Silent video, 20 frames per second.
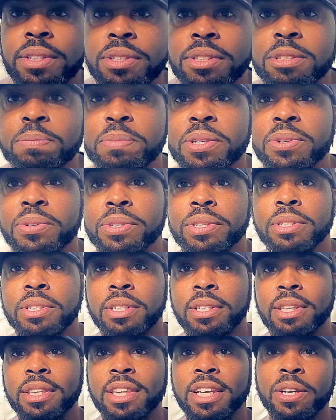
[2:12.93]

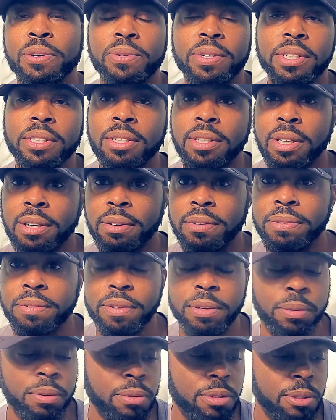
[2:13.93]
conspiracy theory stuff,
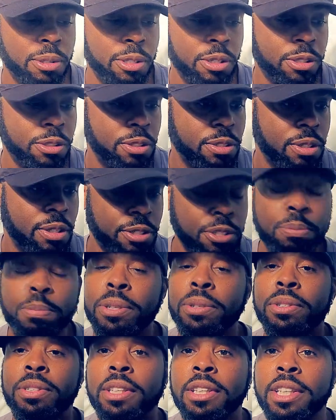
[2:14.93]

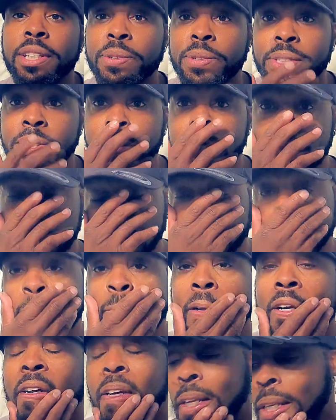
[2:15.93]
conspiracy theorist stuff,
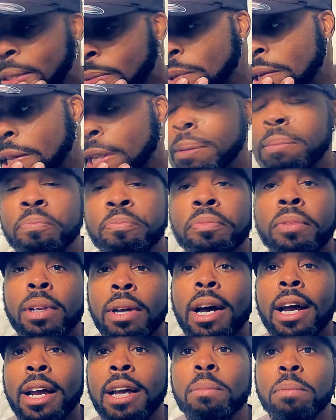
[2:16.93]
because, well,
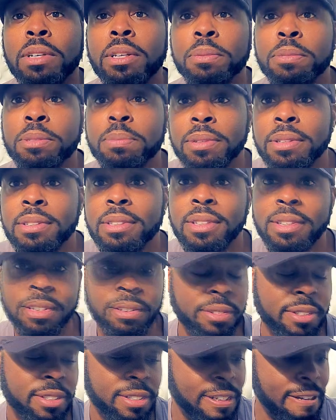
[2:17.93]
I am a conspiracy
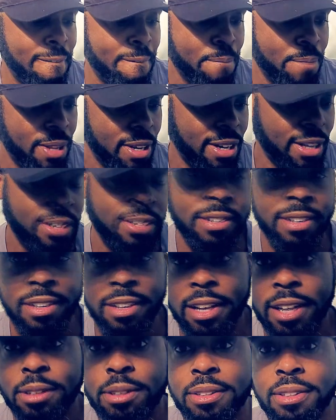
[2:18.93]
theorist, and I say
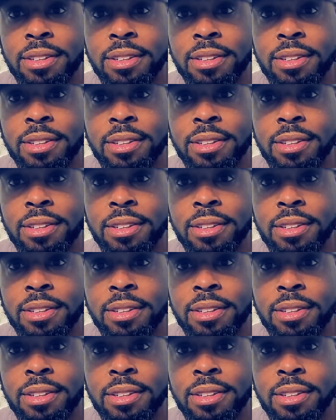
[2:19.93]
that,